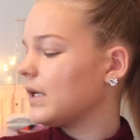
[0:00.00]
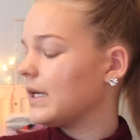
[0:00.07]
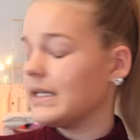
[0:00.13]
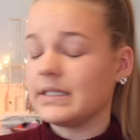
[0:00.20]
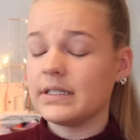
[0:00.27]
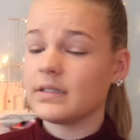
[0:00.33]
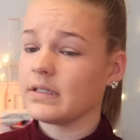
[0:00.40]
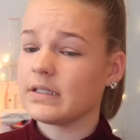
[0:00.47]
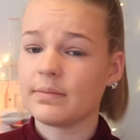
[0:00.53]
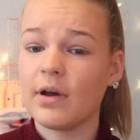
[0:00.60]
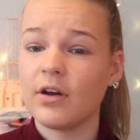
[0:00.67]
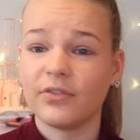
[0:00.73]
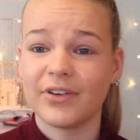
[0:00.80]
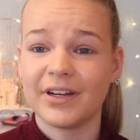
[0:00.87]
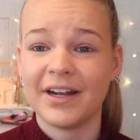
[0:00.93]
It doesn't
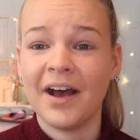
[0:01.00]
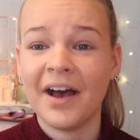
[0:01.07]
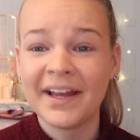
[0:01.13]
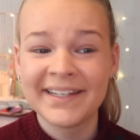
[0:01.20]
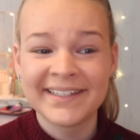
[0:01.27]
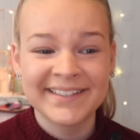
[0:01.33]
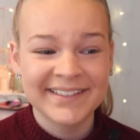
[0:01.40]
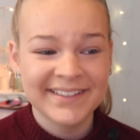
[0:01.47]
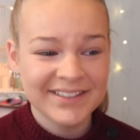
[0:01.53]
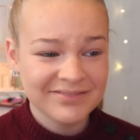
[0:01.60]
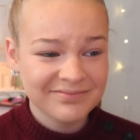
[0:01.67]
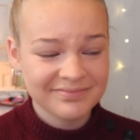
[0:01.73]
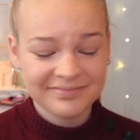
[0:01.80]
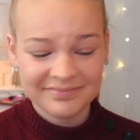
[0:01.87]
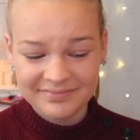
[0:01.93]
smell very nice.
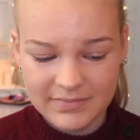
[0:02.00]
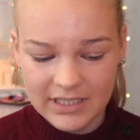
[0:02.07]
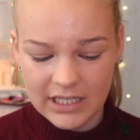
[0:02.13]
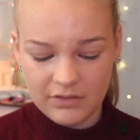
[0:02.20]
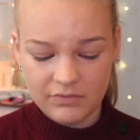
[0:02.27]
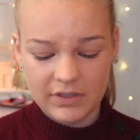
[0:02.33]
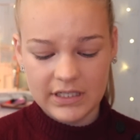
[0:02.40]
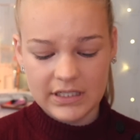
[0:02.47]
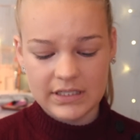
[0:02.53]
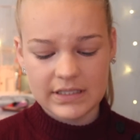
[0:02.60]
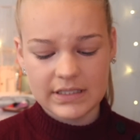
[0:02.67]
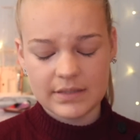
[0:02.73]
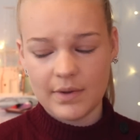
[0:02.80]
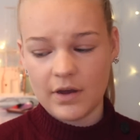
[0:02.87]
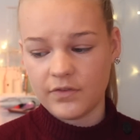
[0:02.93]
It really
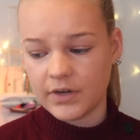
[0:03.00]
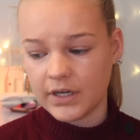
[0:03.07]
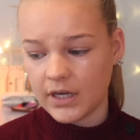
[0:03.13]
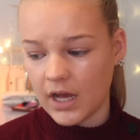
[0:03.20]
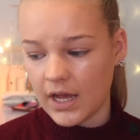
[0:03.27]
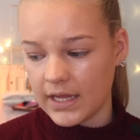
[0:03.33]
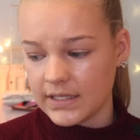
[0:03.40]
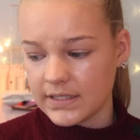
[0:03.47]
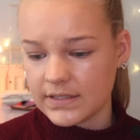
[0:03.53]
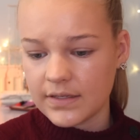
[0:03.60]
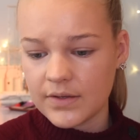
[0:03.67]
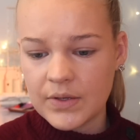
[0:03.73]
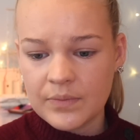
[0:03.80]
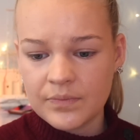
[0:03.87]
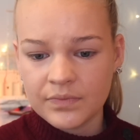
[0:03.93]
doesn't smell very nice.
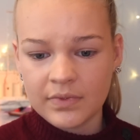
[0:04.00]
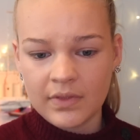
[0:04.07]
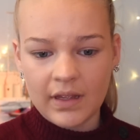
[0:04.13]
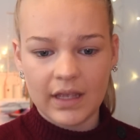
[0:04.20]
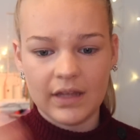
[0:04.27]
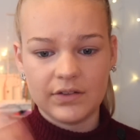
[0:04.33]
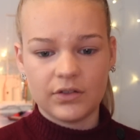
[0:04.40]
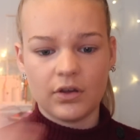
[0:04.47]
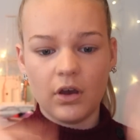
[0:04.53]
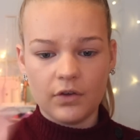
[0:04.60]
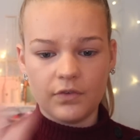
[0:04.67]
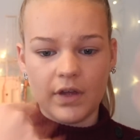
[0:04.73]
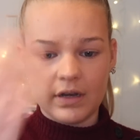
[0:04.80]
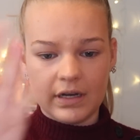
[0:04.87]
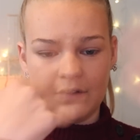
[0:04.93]
It's got a
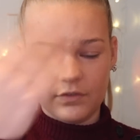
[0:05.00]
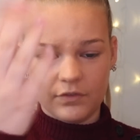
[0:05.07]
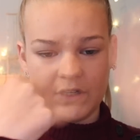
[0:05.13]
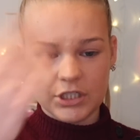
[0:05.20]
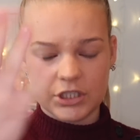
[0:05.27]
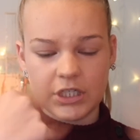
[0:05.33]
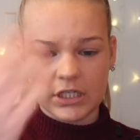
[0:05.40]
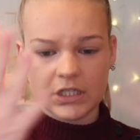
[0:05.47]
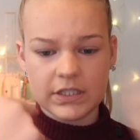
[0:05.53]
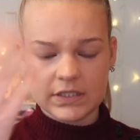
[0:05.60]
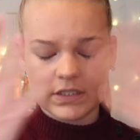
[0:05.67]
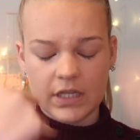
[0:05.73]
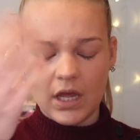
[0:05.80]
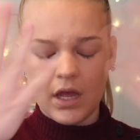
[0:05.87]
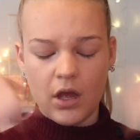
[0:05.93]
very
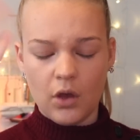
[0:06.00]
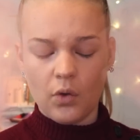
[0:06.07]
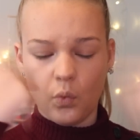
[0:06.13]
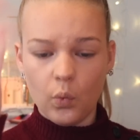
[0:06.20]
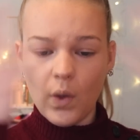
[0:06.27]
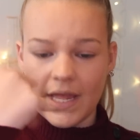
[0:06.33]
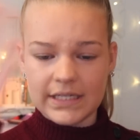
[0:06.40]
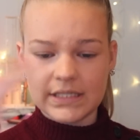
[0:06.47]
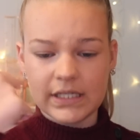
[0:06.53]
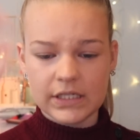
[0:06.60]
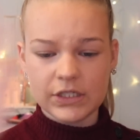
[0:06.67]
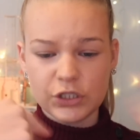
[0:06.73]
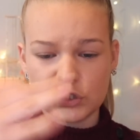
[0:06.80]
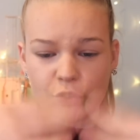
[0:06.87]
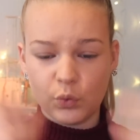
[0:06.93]
vicious, wet,
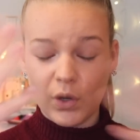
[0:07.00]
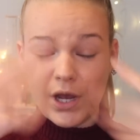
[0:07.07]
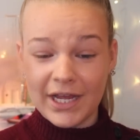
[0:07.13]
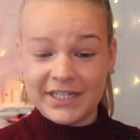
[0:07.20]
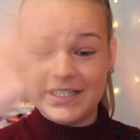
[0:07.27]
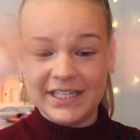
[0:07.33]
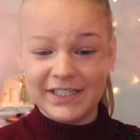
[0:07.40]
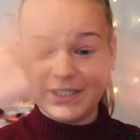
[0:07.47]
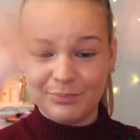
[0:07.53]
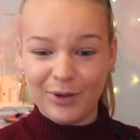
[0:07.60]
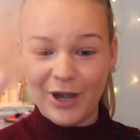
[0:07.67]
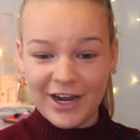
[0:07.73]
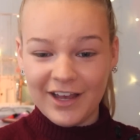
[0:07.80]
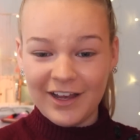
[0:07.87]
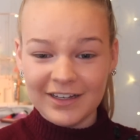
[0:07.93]
squirty
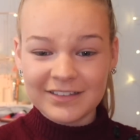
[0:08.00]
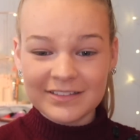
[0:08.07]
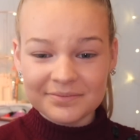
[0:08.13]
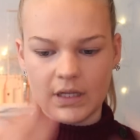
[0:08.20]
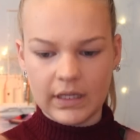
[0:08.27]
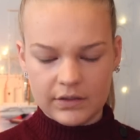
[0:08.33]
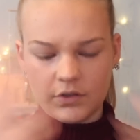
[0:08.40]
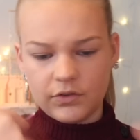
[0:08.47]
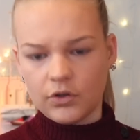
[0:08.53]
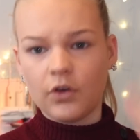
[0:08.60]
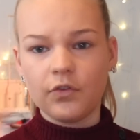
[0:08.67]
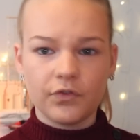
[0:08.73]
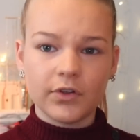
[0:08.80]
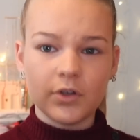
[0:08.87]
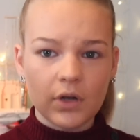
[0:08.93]
sprayer. It does
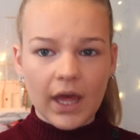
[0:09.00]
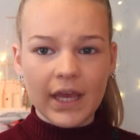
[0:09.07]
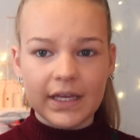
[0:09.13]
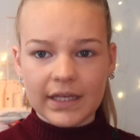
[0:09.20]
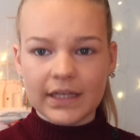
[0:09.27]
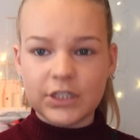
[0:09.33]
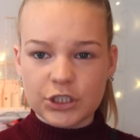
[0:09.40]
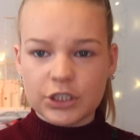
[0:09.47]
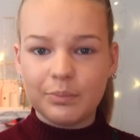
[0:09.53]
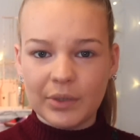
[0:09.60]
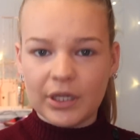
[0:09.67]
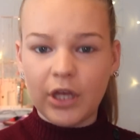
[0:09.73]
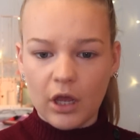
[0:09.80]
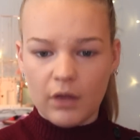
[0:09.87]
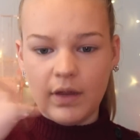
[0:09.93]
not feel like it should
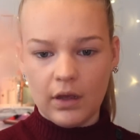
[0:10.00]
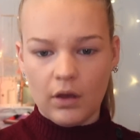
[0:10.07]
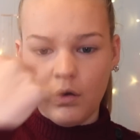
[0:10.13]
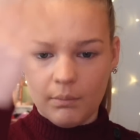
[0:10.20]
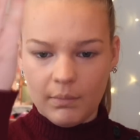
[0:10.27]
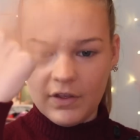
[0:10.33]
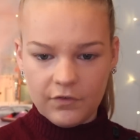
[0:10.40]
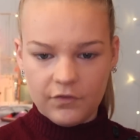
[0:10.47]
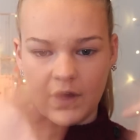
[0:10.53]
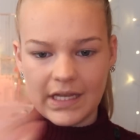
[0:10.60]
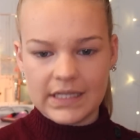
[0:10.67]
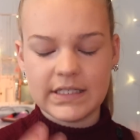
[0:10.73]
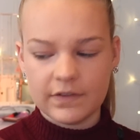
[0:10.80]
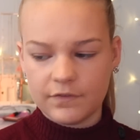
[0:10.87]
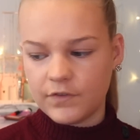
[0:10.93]
be going on my
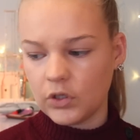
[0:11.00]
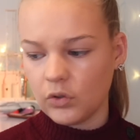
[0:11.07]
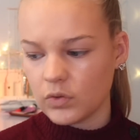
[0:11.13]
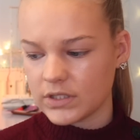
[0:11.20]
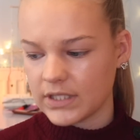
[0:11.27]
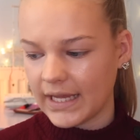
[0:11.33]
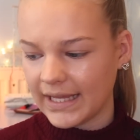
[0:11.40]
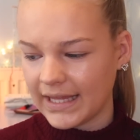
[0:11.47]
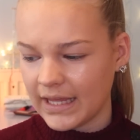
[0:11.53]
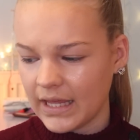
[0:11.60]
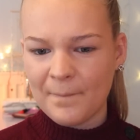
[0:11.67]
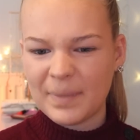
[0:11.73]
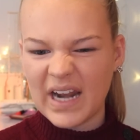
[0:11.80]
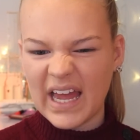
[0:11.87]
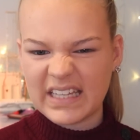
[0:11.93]
face. It feels like
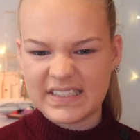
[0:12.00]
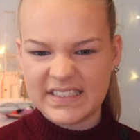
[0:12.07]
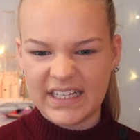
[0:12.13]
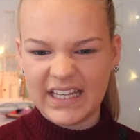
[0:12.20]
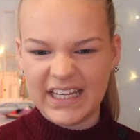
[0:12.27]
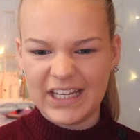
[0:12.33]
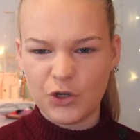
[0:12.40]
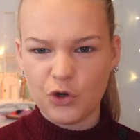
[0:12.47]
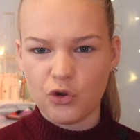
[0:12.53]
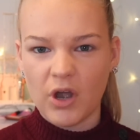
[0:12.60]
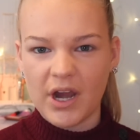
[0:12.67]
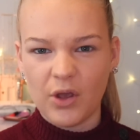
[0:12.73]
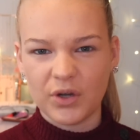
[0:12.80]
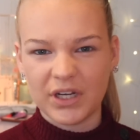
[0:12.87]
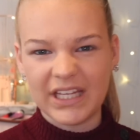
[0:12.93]
plasticky,
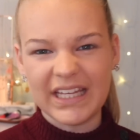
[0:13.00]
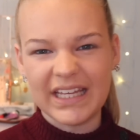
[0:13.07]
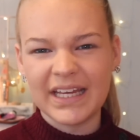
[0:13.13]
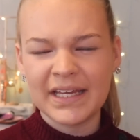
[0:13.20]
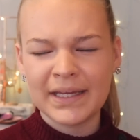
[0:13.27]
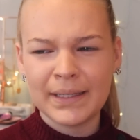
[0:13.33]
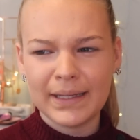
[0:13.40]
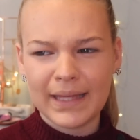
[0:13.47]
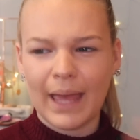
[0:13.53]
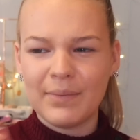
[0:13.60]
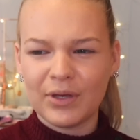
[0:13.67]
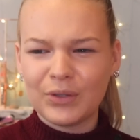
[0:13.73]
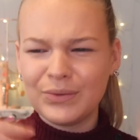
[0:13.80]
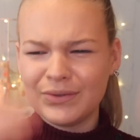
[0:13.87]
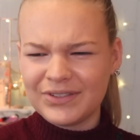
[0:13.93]
crayon-y
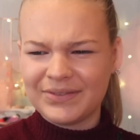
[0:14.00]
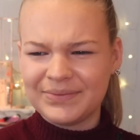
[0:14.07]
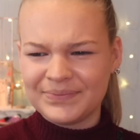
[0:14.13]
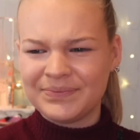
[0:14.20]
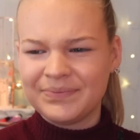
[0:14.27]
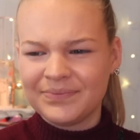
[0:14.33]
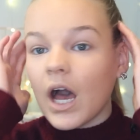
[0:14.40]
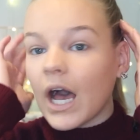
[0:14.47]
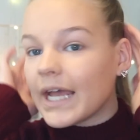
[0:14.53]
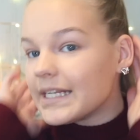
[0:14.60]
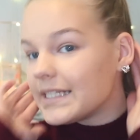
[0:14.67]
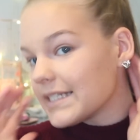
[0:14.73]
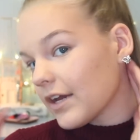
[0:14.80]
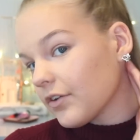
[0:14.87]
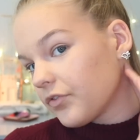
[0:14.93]
chemicals. I
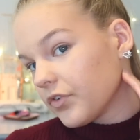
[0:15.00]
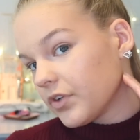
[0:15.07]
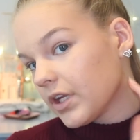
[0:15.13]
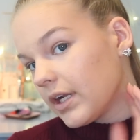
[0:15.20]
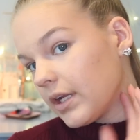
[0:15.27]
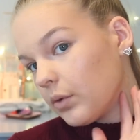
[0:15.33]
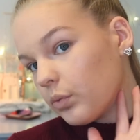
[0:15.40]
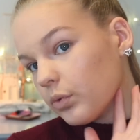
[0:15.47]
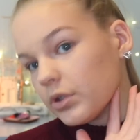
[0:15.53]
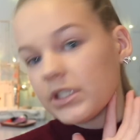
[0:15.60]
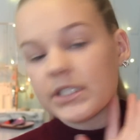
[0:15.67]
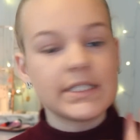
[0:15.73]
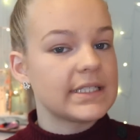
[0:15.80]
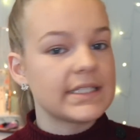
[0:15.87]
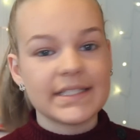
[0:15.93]
definitely
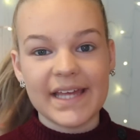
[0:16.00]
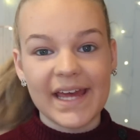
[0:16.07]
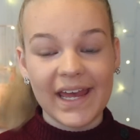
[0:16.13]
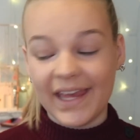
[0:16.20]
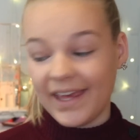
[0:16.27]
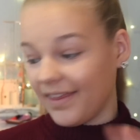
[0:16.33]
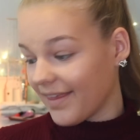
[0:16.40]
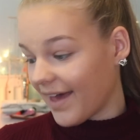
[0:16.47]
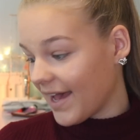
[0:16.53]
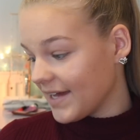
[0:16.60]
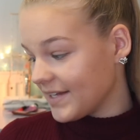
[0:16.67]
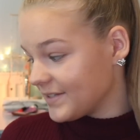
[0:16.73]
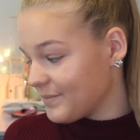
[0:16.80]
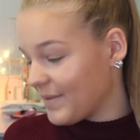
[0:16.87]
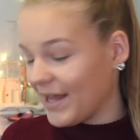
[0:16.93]
wouldn't say that
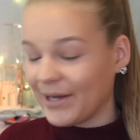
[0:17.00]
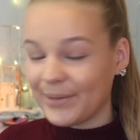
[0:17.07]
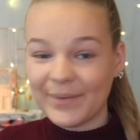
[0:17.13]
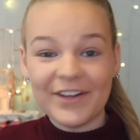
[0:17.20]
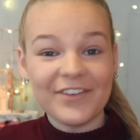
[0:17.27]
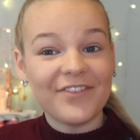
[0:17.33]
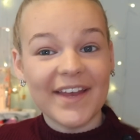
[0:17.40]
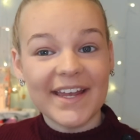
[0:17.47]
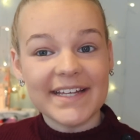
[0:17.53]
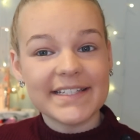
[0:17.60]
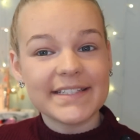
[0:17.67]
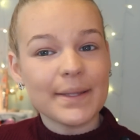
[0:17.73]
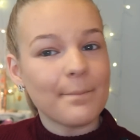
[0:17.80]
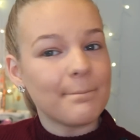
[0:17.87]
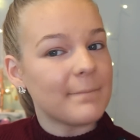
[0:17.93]
has made my
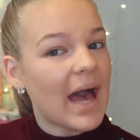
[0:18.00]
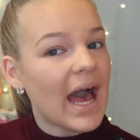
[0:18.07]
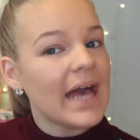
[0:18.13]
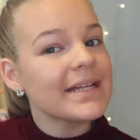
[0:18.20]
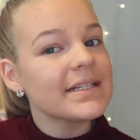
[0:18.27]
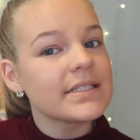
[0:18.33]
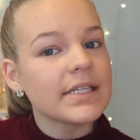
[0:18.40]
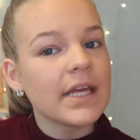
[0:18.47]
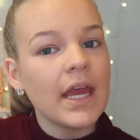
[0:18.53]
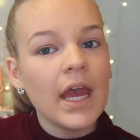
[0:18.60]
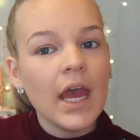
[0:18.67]
face matte.